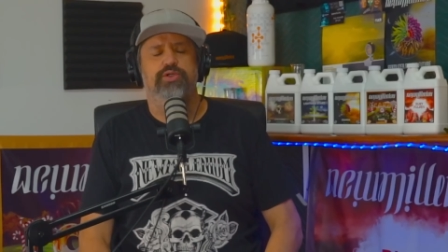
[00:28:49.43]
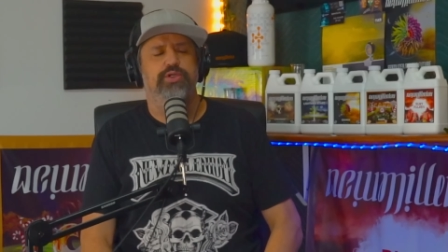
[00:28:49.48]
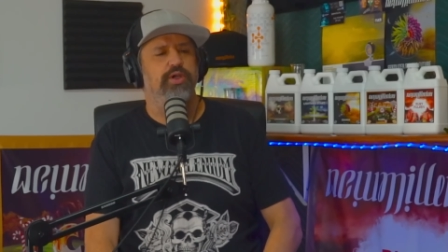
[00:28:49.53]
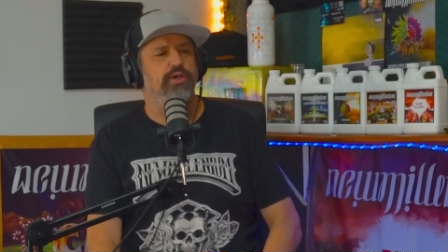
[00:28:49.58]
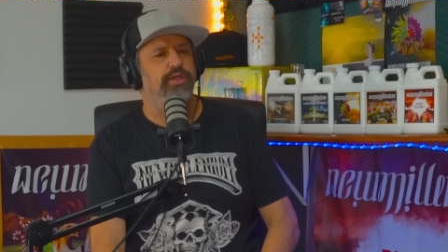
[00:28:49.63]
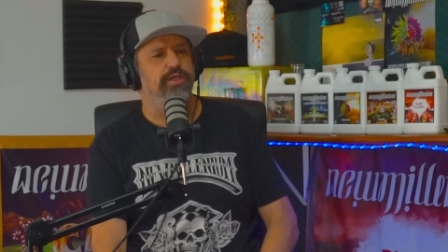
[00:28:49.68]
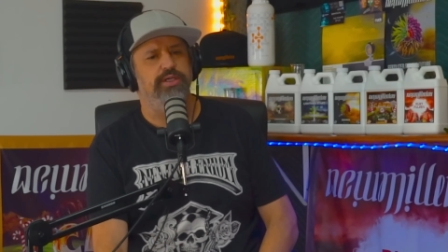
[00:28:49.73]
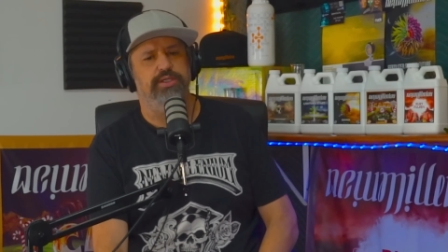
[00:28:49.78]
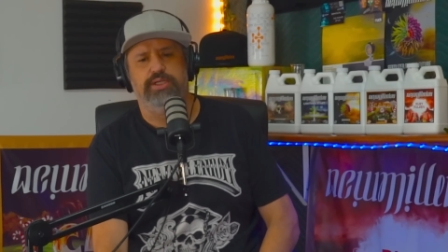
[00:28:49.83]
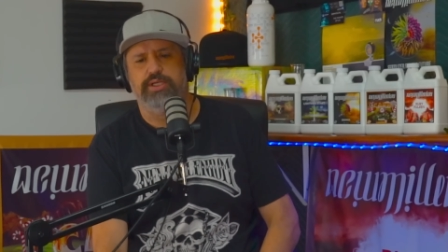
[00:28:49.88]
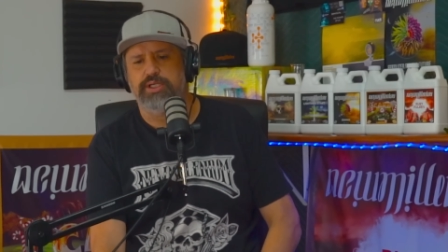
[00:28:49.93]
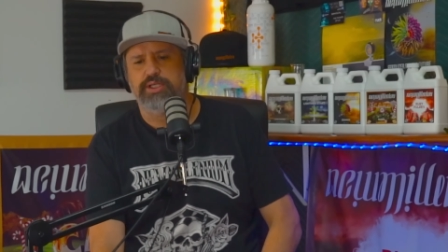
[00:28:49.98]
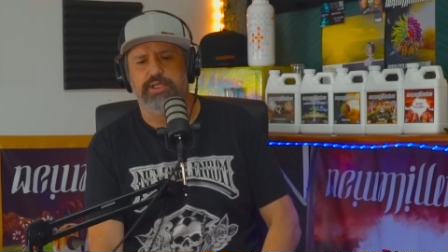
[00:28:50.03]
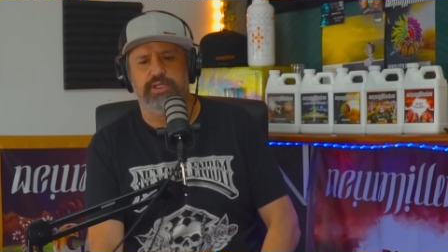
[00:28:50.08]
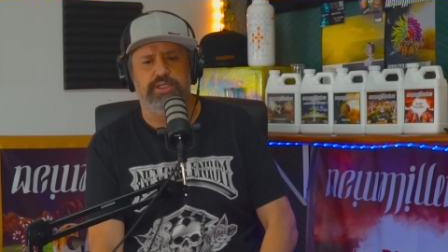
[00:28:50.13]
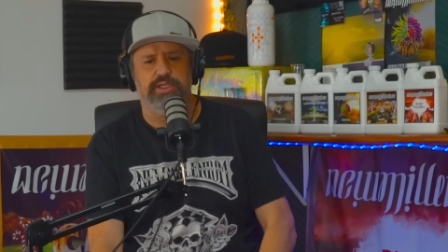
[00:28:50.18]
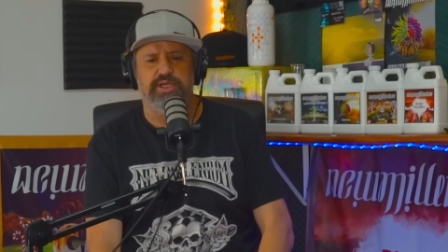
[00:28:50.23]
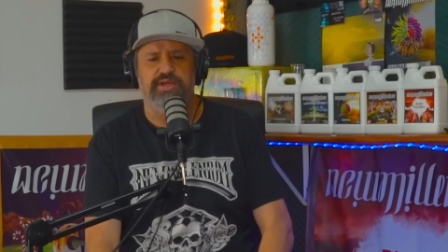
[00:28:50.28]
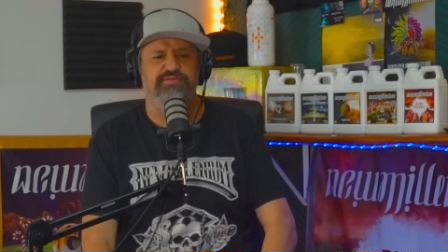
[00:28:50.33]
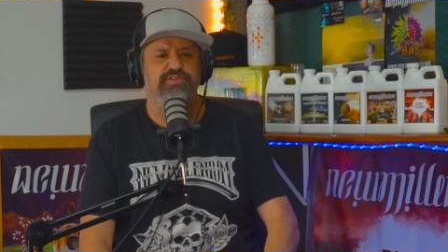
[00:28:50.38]

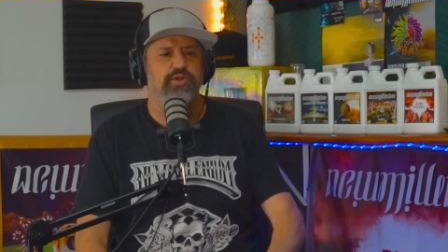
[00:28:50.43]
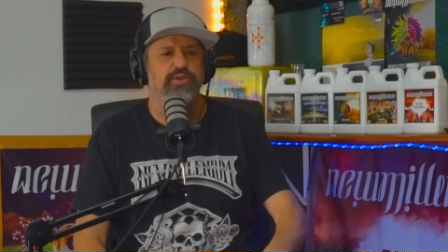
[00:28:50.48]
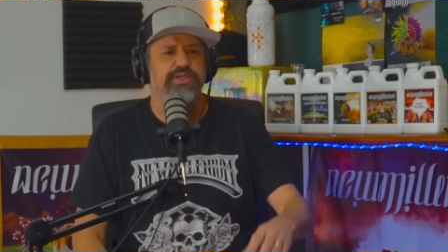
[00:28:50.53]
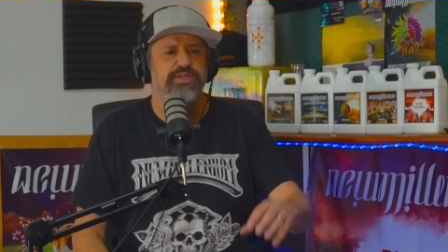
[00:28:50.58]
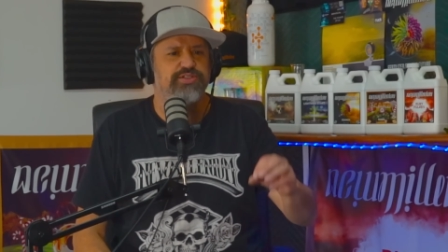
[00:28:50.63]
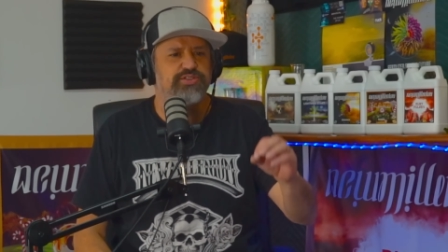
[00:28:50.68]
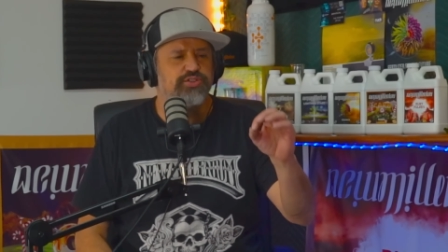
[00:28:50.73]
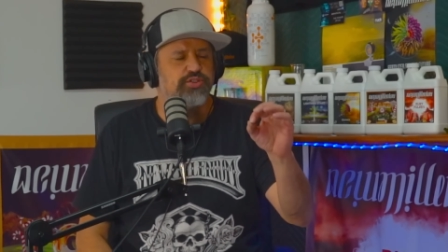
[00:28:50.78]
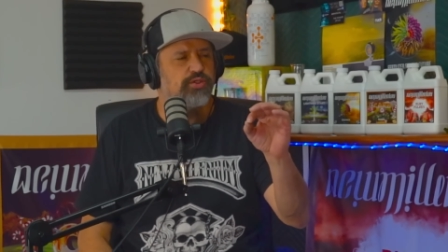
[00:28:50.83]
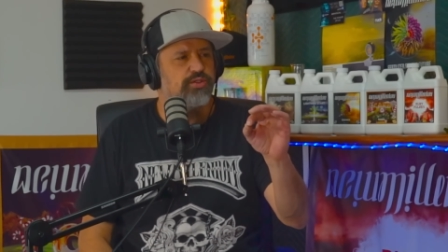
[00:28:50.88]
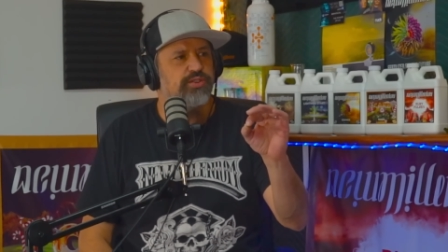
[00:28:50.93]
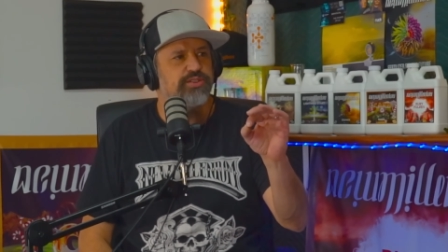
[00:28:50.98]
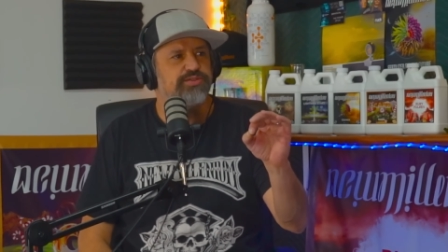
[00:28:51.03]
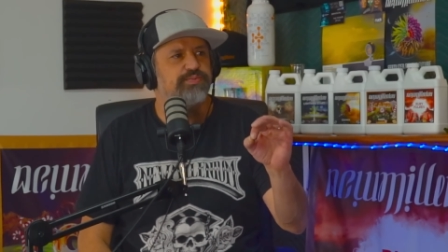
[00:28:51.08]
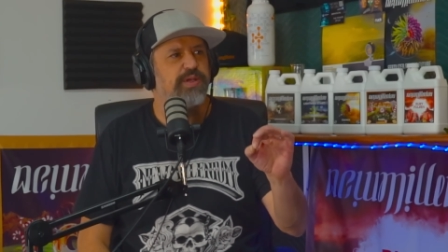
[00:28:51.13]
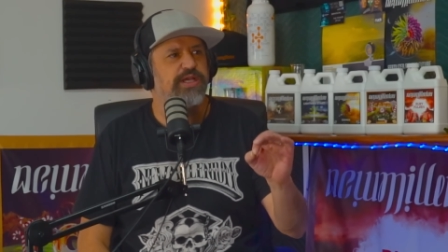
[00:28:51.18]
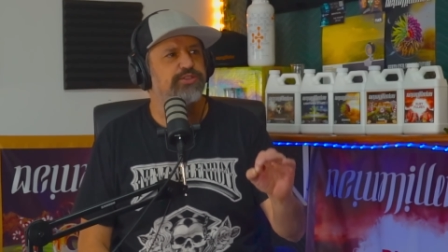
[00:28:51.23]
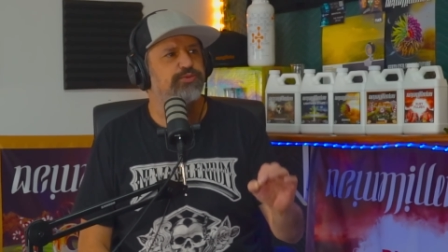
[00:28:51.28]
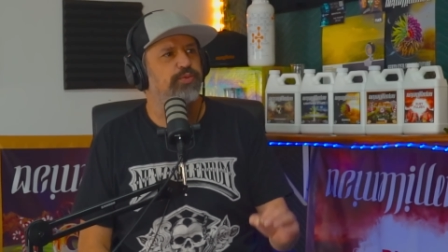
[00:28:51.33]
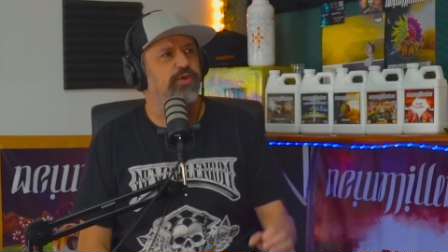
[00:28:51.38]
gonna if there is certain
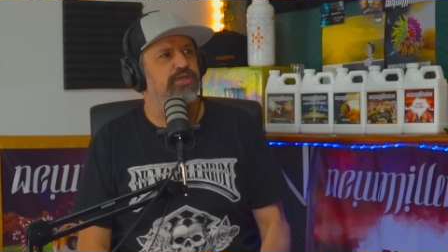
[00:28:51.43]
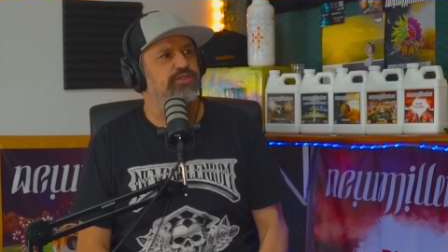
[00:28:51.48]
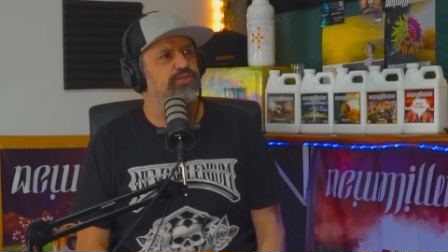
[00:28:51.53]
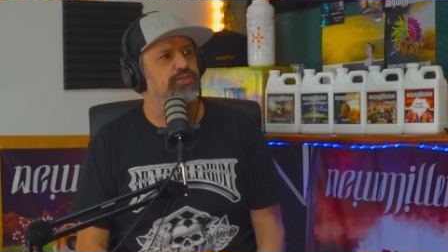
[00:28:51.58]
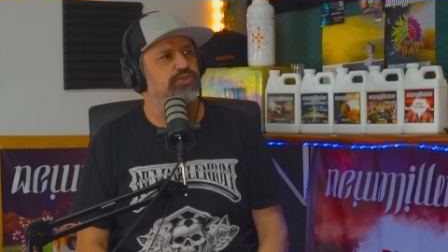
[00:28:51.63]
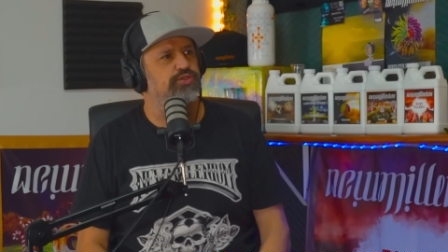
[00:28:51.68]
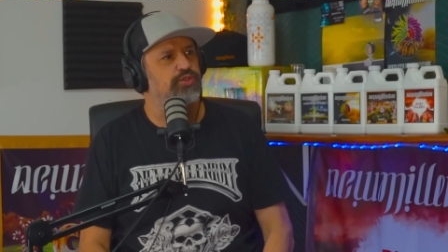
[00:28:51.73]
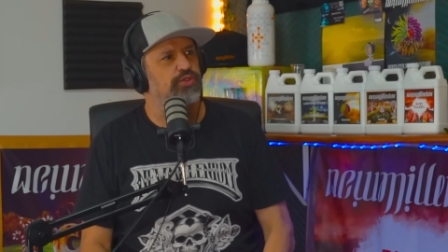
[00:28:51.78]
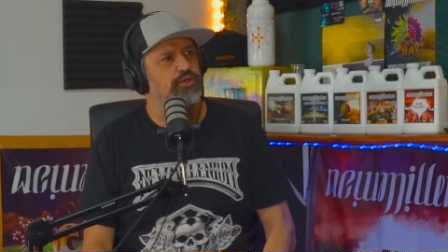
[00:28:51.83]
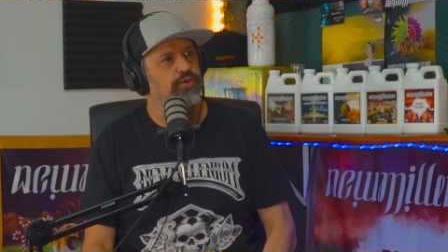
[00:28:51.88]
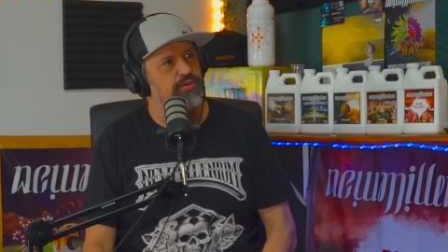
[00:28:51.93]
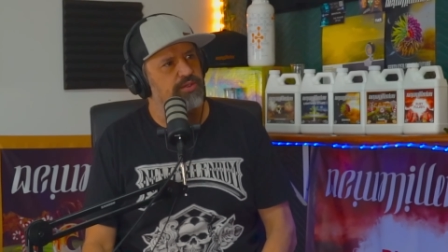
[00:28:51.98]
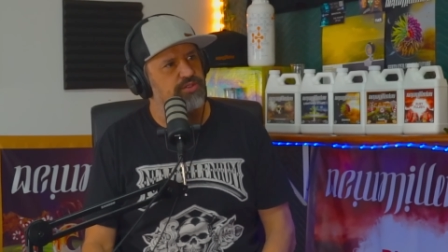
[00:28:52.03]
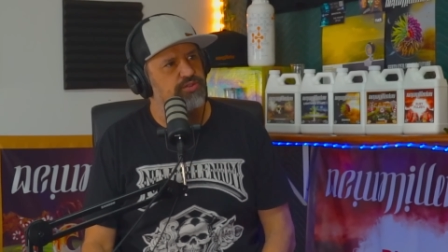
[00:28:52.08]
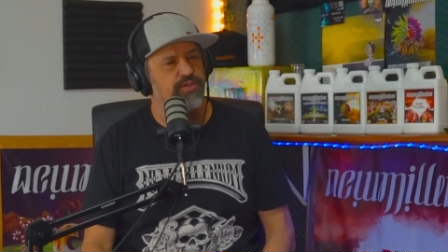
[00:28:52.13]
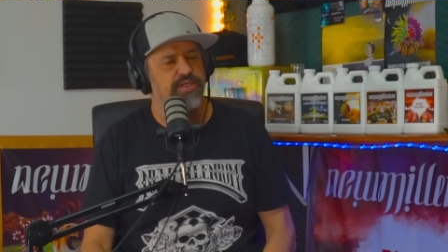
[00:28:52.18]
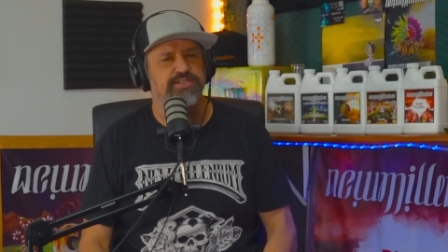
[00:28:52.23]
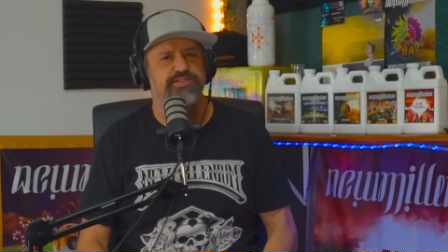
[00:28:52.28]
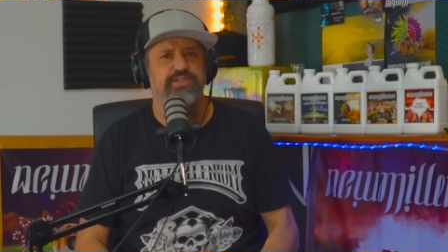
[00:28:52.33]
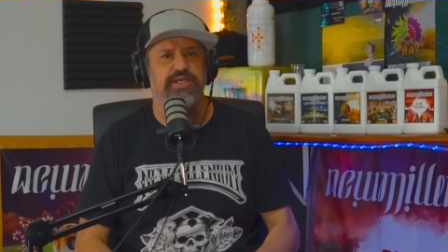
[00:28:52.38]
pest pressures, you're going to
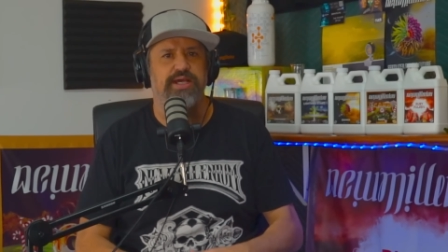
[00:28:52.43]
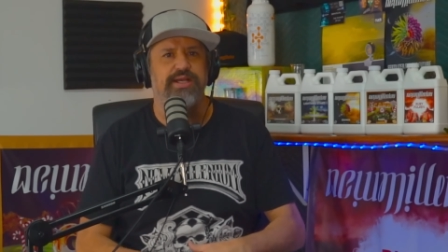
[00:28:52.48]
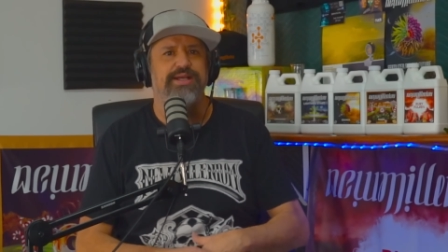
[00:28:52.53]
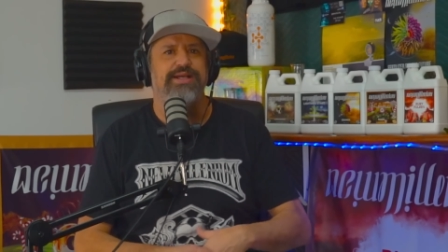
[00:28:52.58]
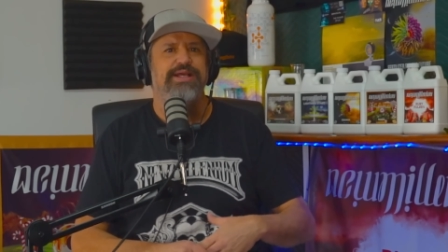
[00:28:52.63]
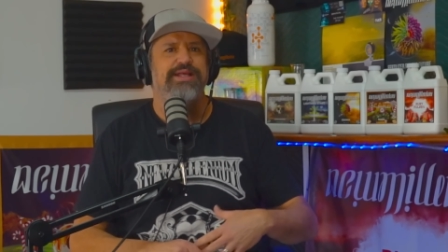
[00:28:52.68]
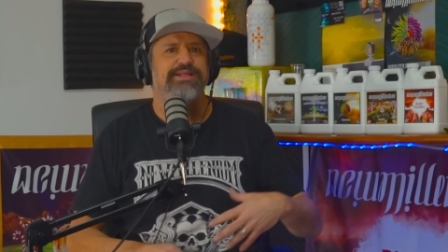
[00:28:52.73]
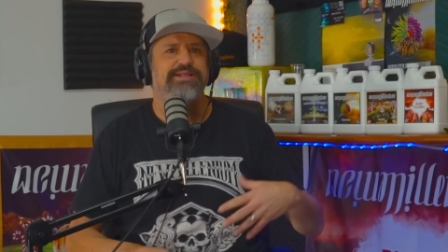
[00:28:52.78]
address that.